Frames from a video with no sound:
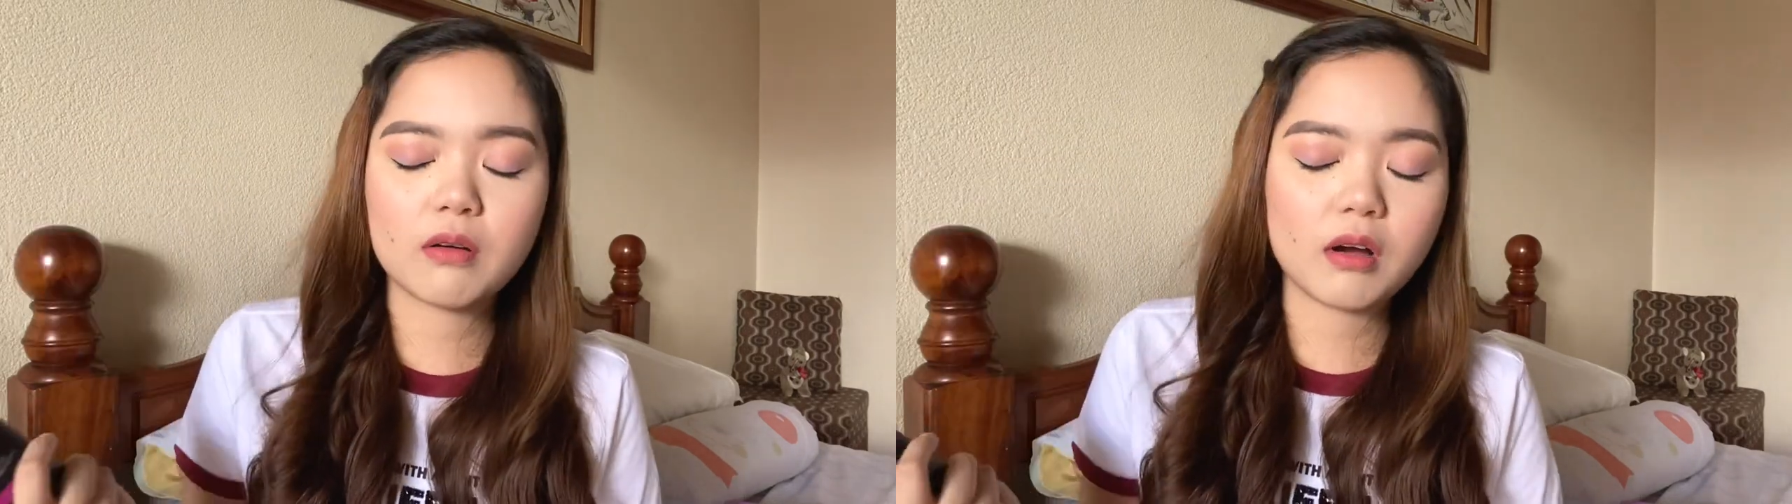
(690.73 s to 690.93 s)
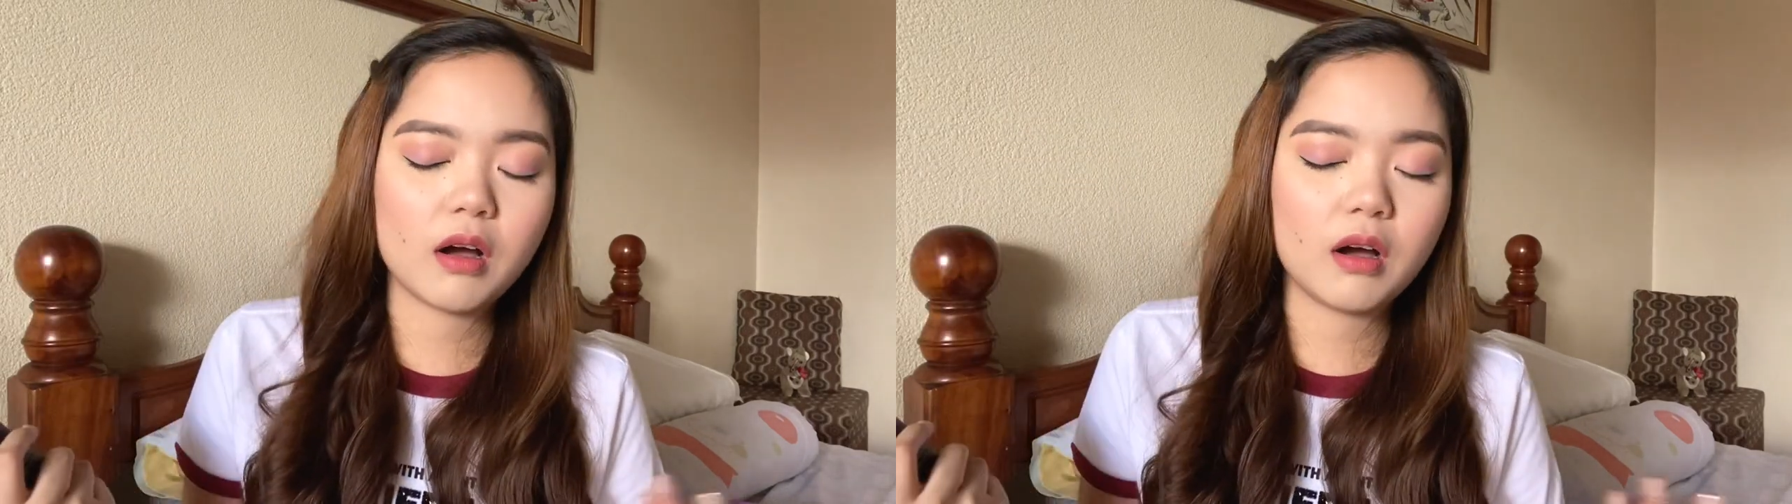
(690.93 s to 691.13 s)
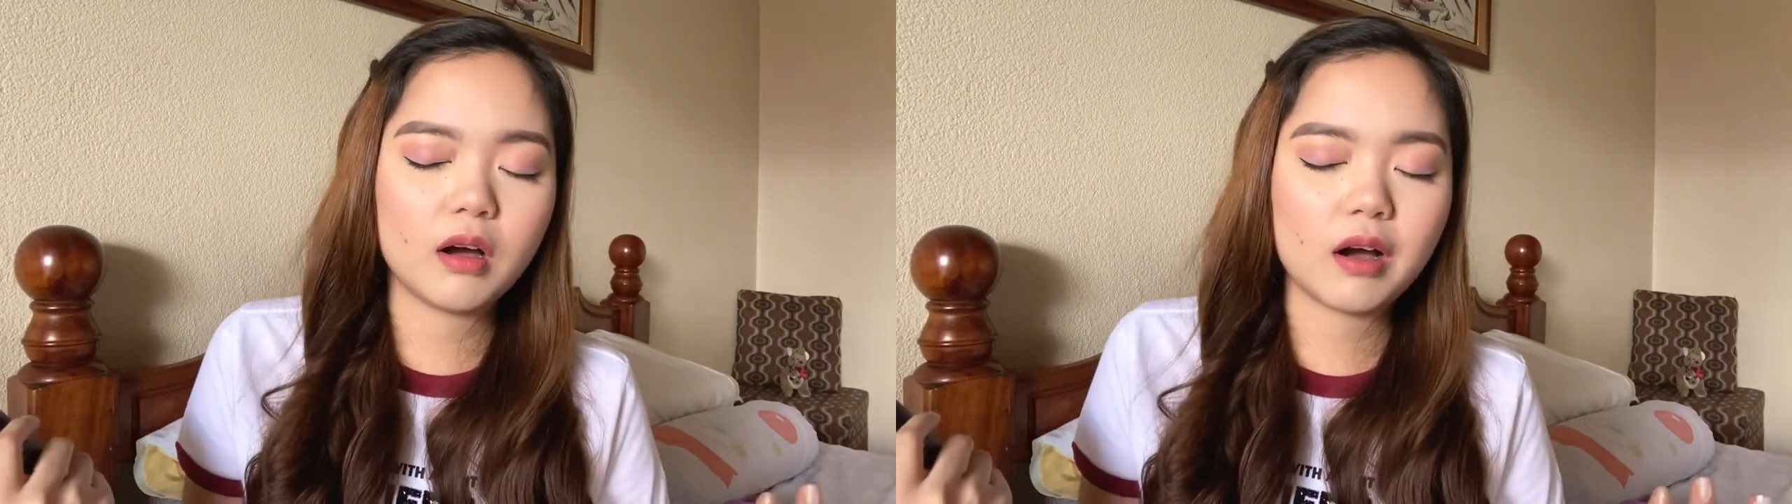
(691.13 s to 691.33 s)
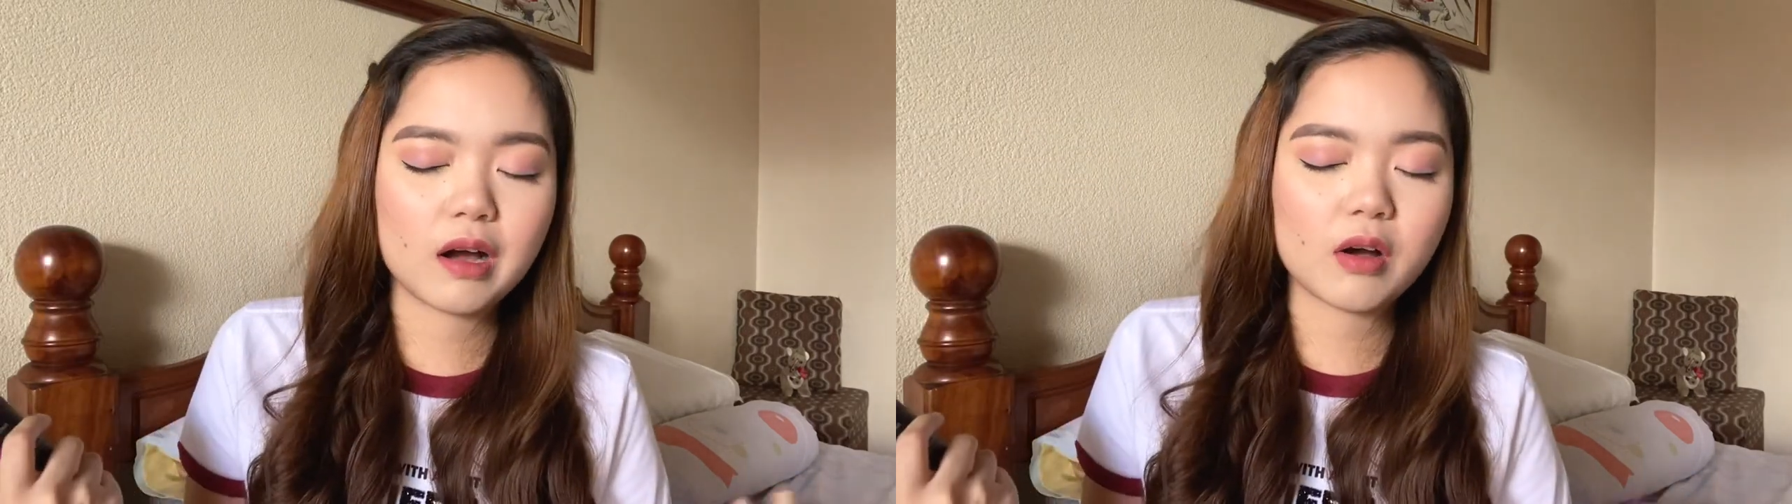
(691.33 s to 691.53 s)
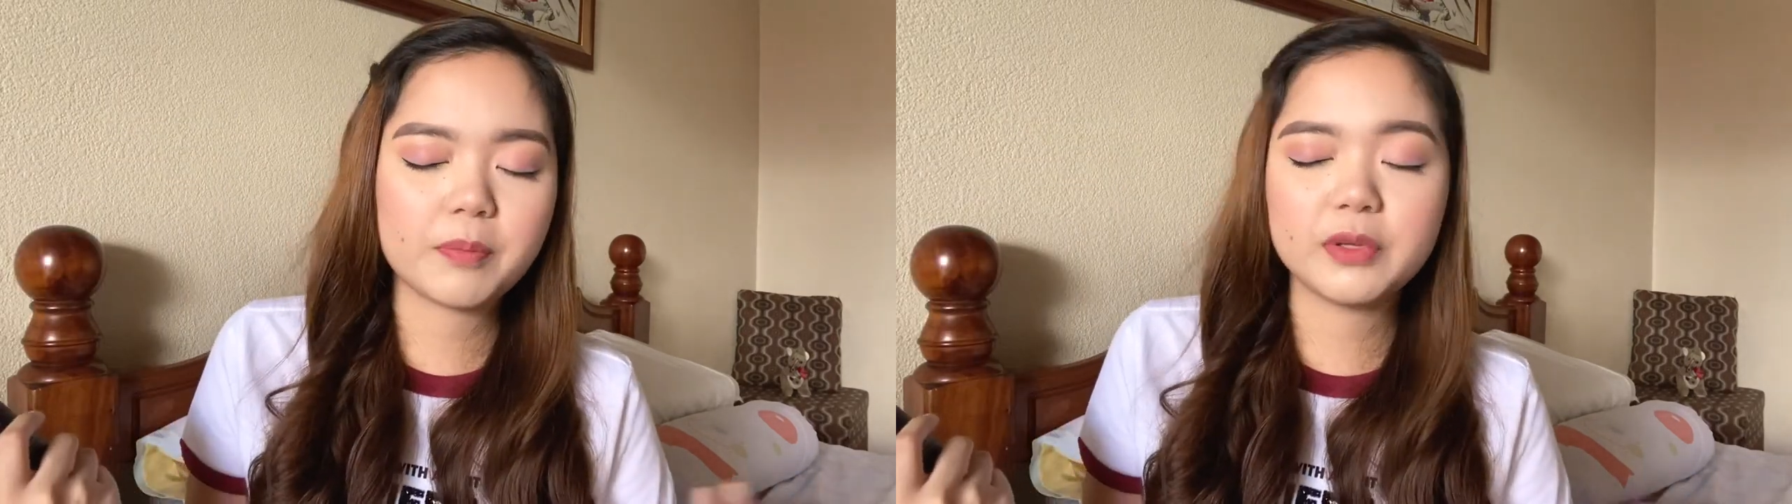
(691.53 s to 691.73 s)
a
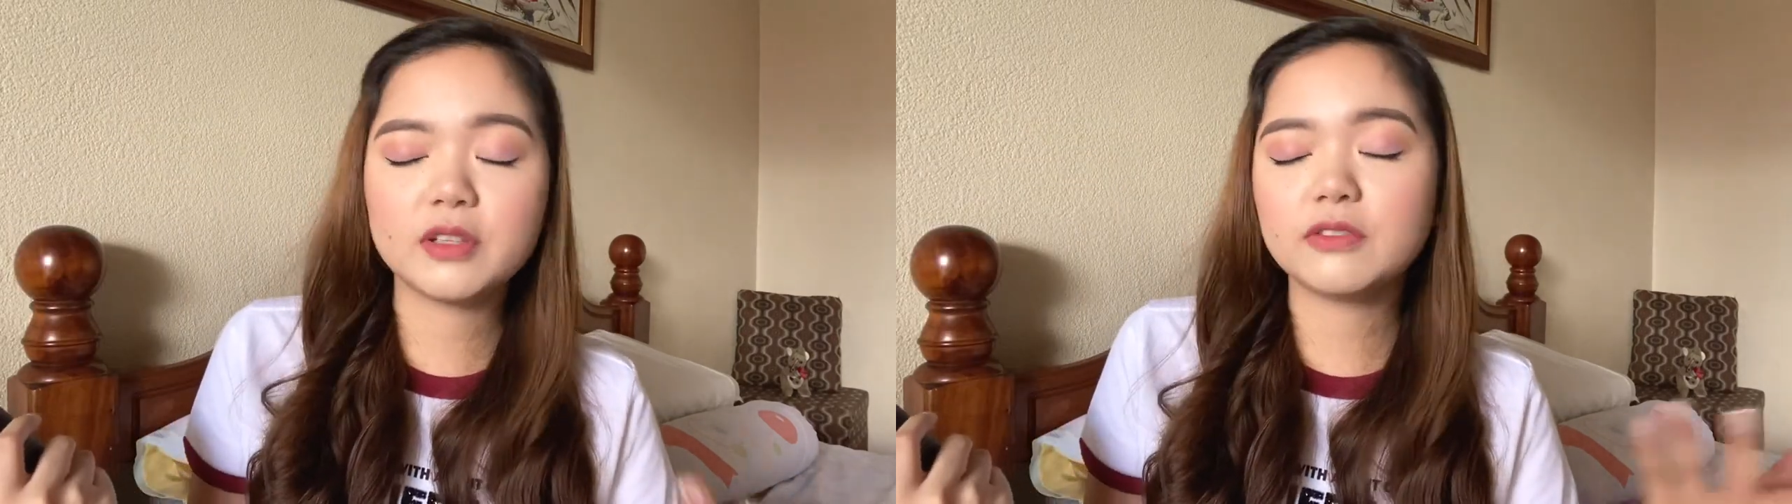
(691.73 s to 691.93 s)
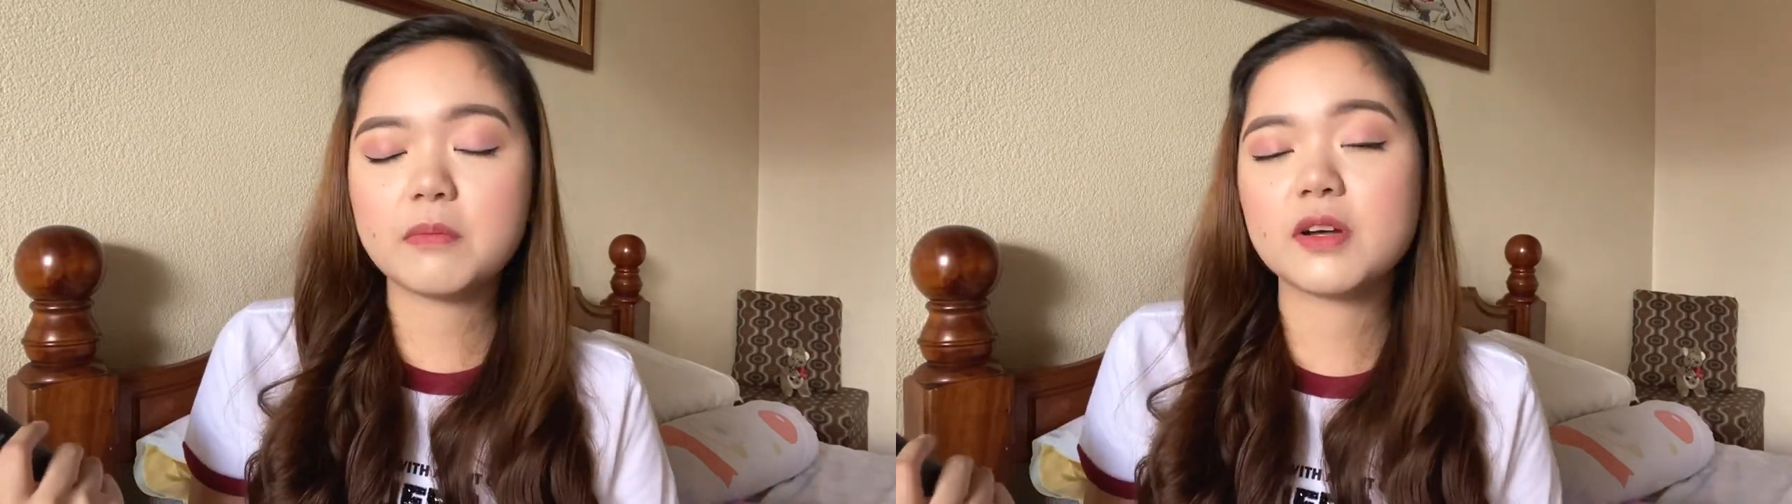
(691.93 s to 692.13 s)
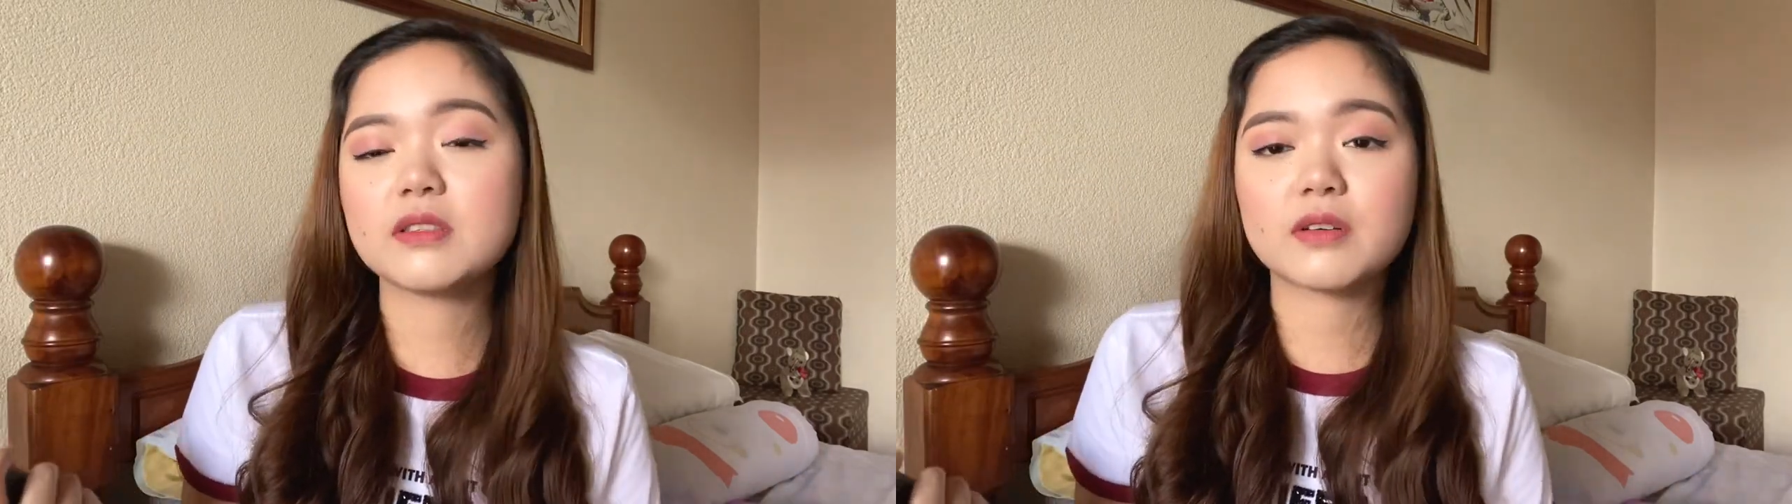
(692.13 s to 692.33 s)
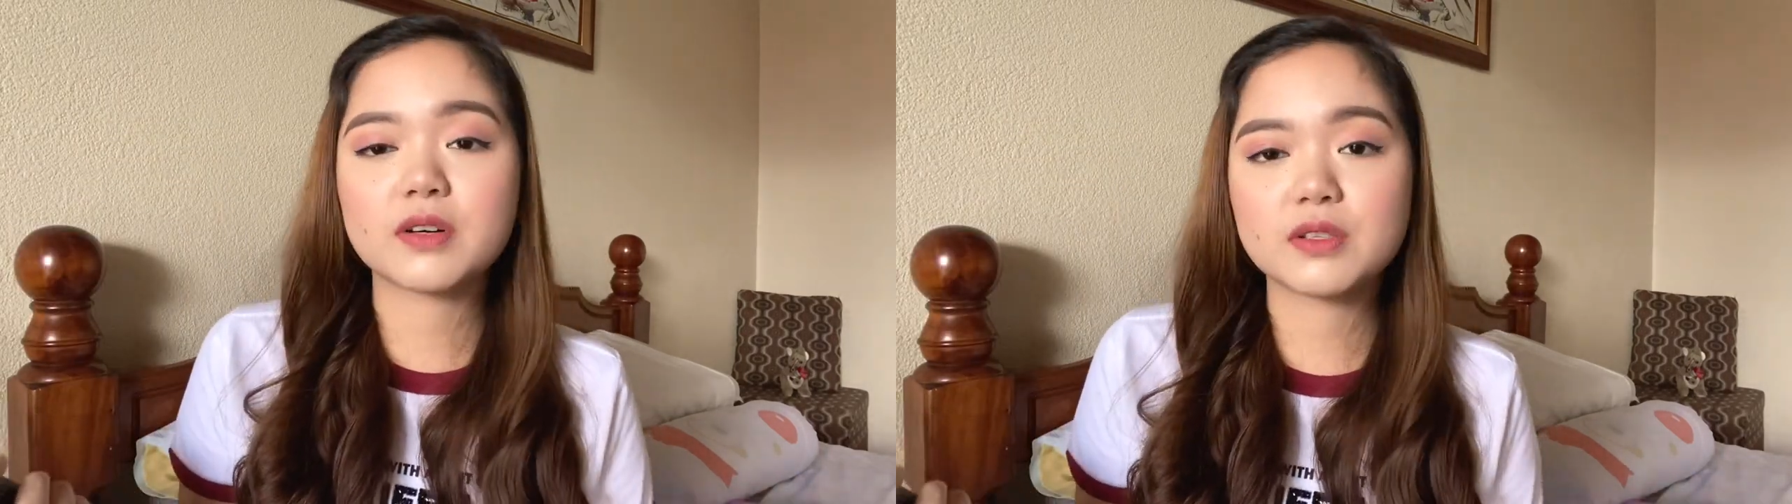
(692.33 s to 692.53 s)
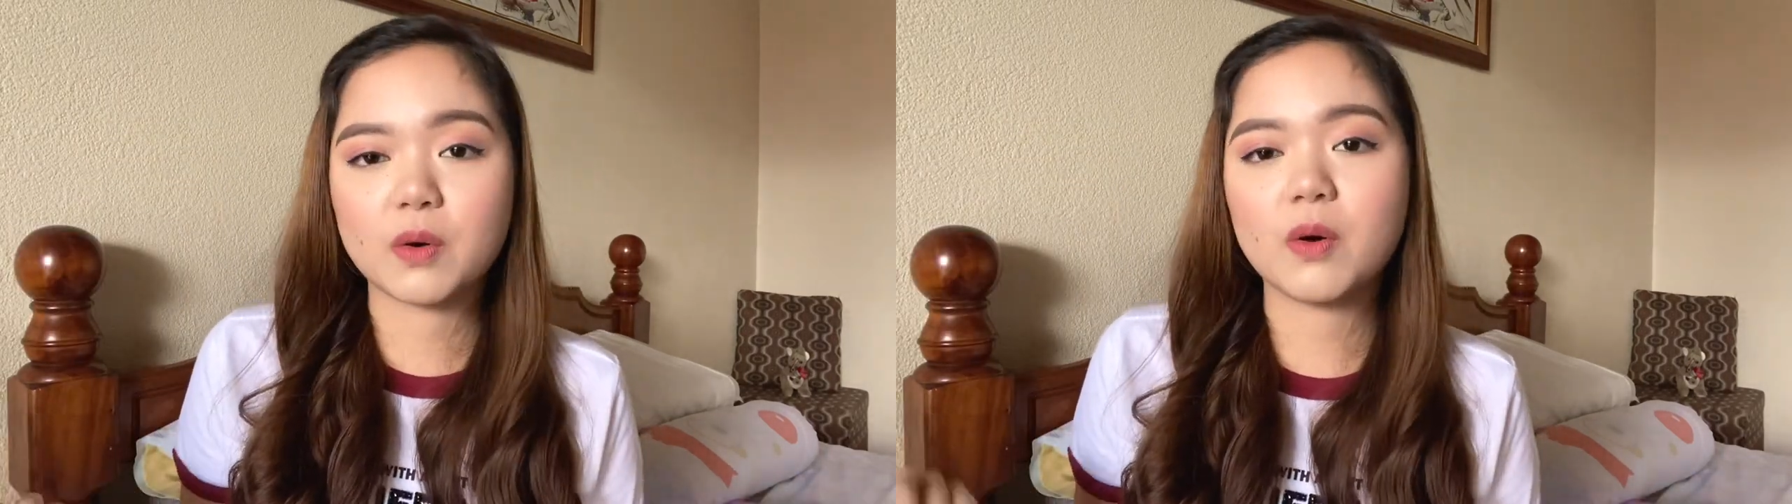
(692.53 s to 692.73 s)
couple of months or
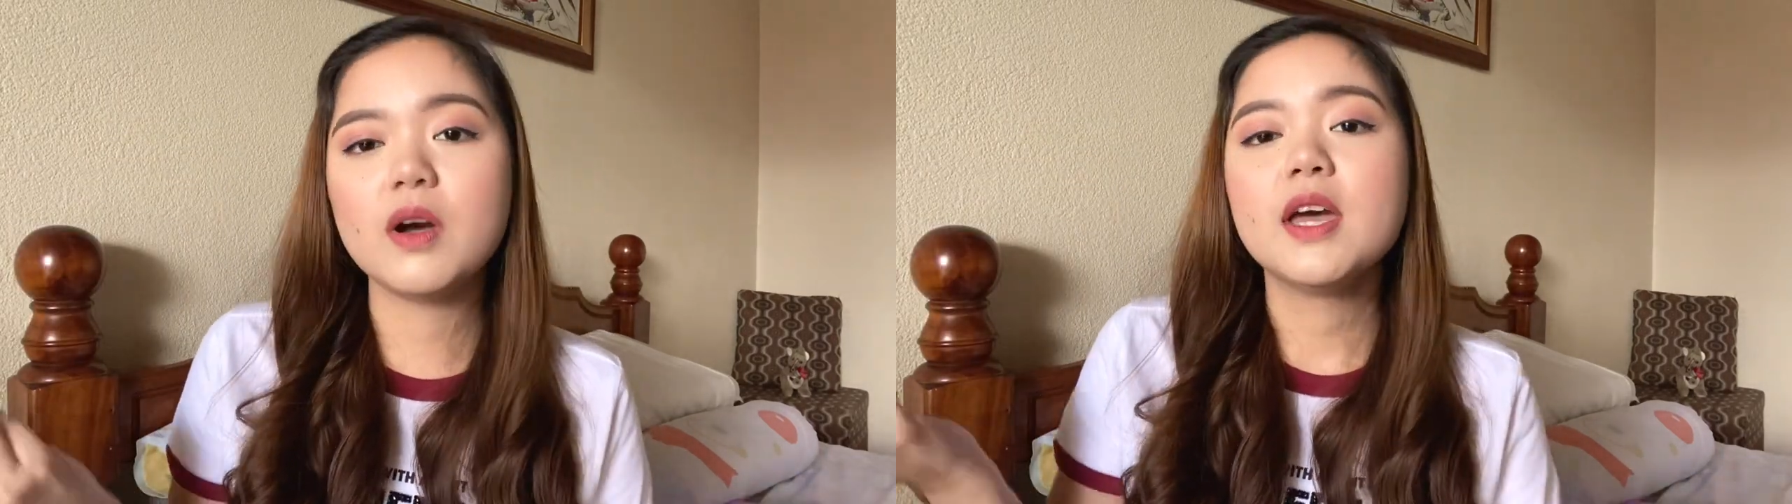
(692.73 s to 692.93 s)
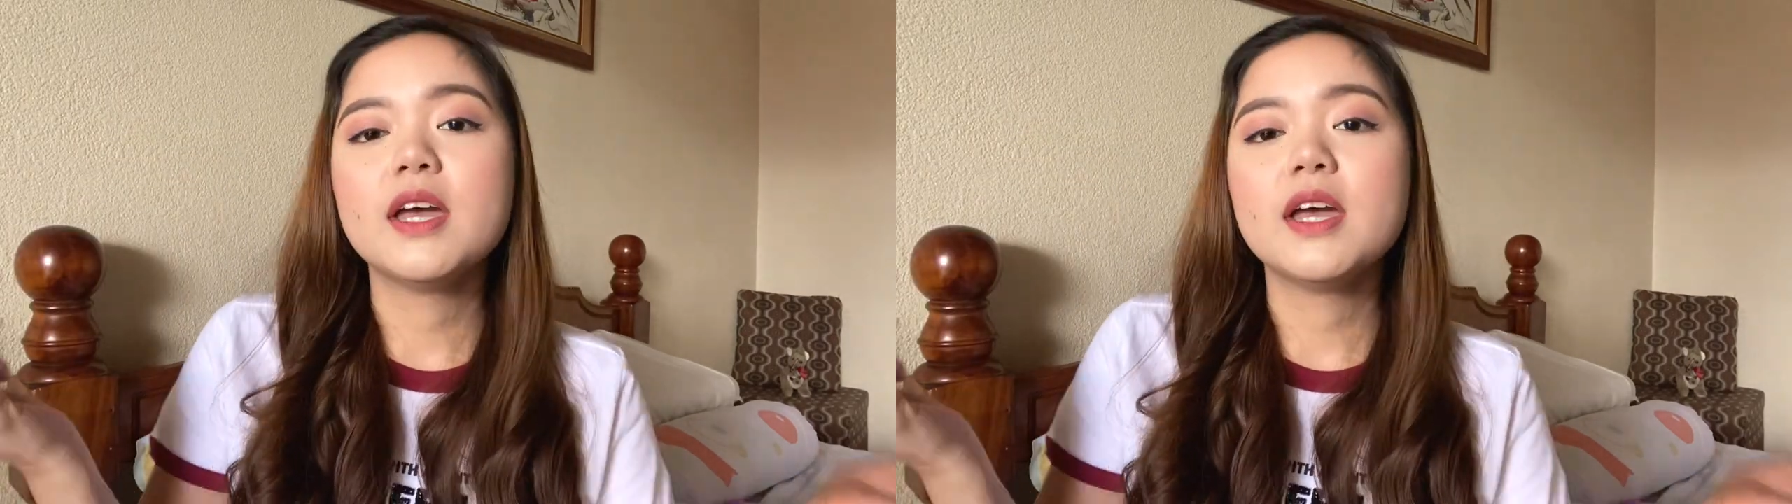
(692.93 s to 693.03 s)
so,